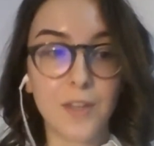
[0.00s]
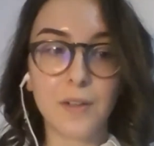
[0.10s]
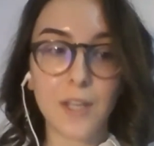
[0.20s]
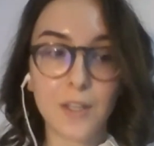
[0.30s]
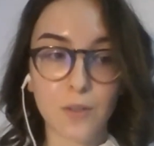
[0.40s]

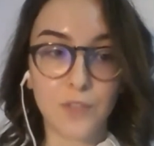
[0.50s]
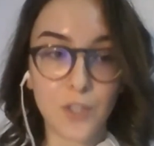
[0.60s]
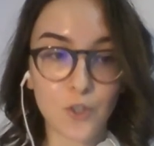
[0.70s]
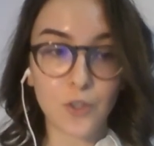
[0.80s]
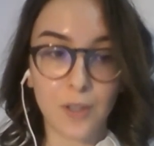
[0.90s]
their ease of
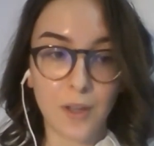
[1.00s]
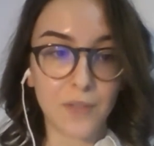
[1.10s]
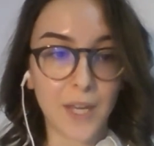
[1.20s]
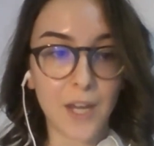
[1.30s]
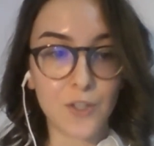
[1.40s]
digital
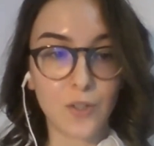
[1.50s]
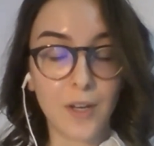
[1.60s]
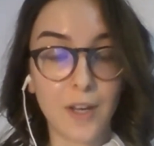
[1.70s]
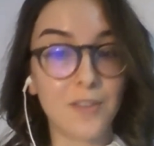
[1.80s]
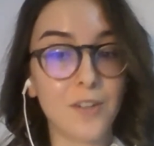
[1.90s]
navigation,
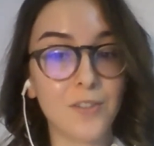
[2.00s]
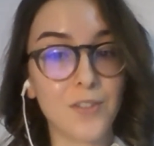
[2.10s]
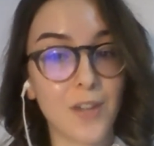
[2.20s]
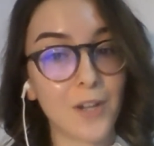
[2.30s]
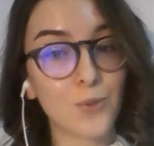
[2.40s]
and their
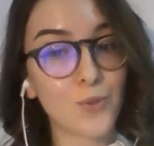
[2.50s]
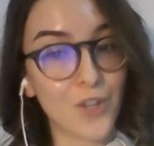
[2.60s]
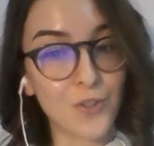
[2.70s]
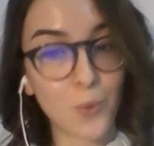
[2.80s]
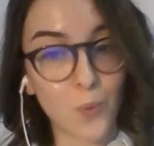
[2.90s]
desire to
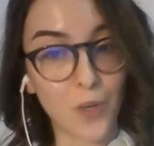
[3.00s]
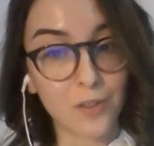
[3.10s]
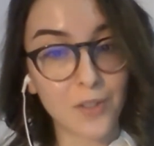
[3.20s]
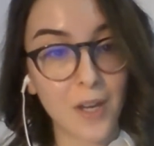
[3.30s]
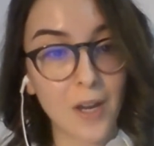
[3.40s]
change the
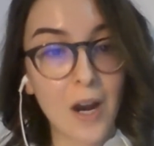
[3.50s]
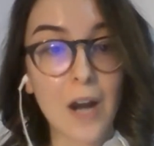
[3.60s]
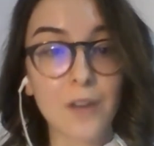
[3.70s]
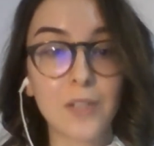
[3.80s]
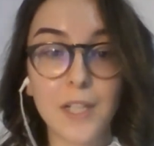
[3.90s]
world,
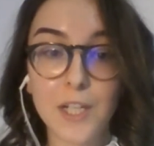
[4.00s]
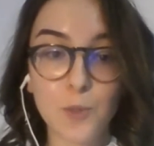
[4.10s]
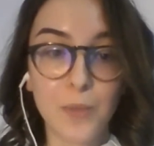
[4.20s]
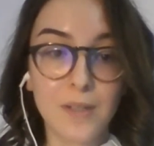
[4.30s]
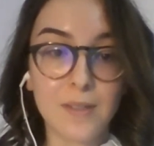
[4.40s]
are the
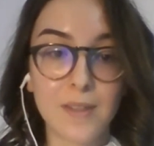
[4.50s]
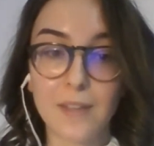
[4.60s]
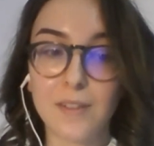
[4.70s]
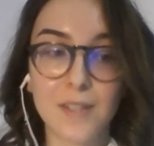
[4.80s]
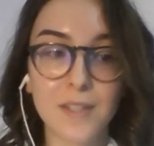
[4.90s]
linchpins
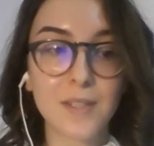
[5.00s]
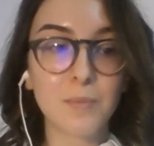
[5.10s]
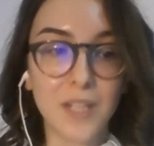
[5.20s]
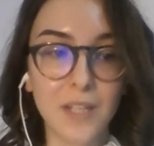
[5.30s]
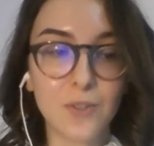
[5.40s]
that the
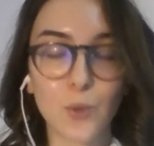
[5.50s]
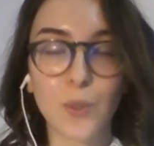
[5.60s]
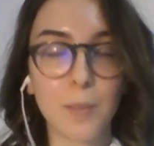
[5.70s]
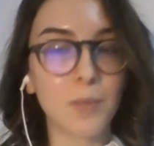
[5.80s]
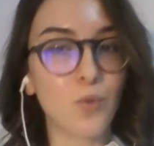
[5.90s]
system needs to
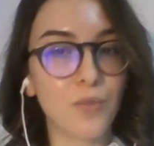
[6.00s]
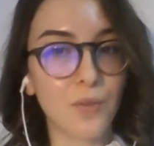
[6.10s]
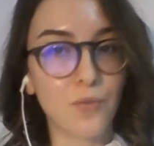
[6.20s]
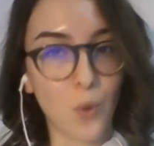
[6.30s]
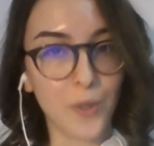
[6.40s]
keep it moving
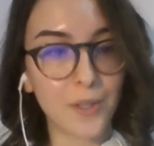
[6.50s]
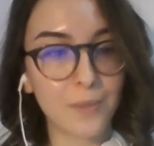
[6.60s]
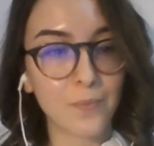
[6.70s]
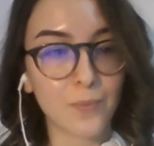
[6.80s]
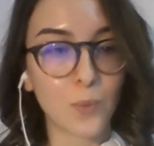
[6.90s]
forward.
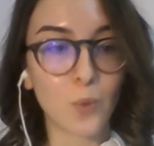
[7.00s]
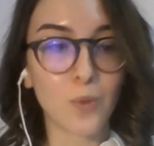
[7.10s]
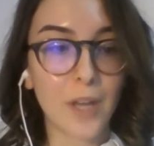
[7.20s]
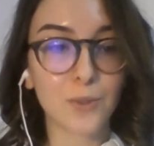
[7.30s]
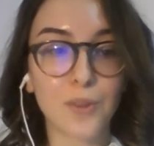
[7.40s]
We
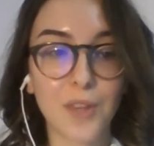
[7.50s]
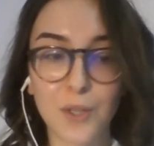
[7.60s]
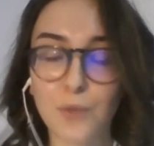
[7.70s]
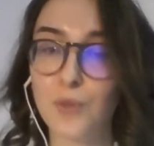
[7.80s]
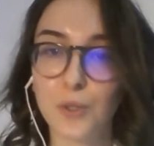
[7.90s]
would like to
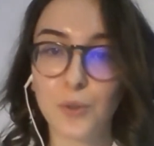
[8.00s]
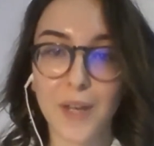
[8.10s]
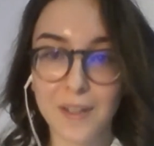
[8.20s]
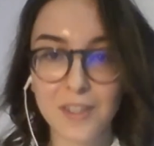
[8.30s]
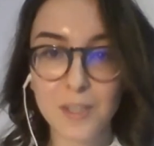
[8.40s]
thank you for
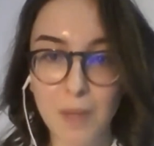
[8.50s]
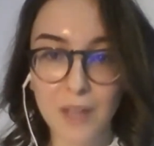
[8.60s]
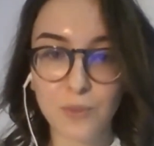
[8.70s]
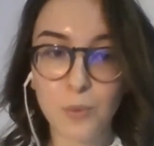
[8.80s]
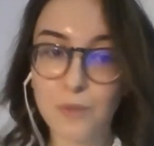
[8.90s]
creating this
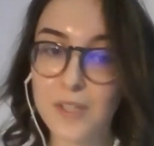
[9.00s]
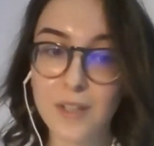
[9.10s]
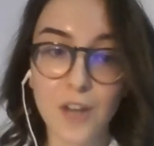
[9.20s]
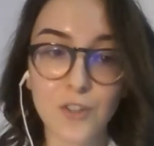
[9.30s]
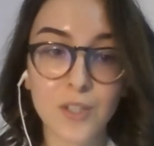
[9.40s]
platform of
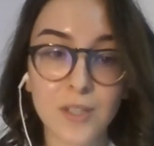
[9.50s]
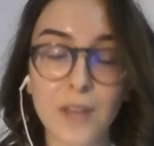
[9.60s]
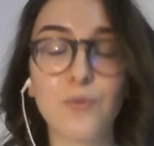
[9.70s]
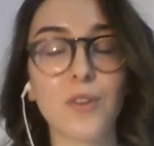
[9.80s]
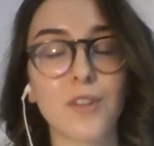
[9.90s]
discussion
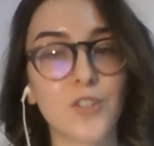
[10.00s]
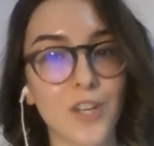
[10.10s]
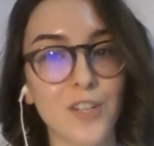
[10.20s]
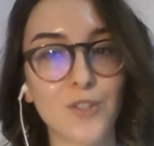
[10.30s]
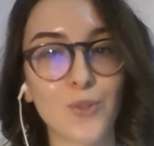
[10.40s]
and for the
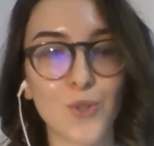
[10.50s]
chance to